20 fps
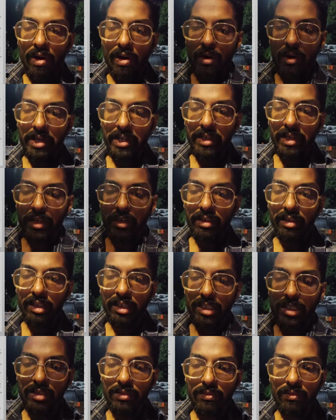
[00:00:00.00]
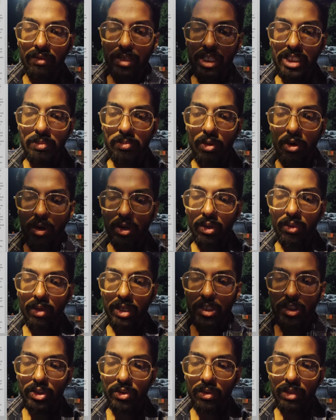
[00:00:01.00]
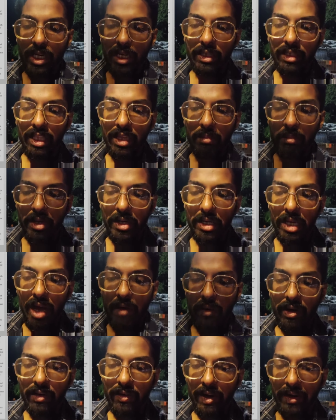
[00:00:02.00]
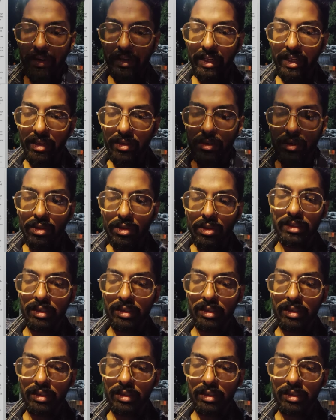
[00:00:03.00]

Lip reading: audited these waste spot to ensure that they meet our criteria.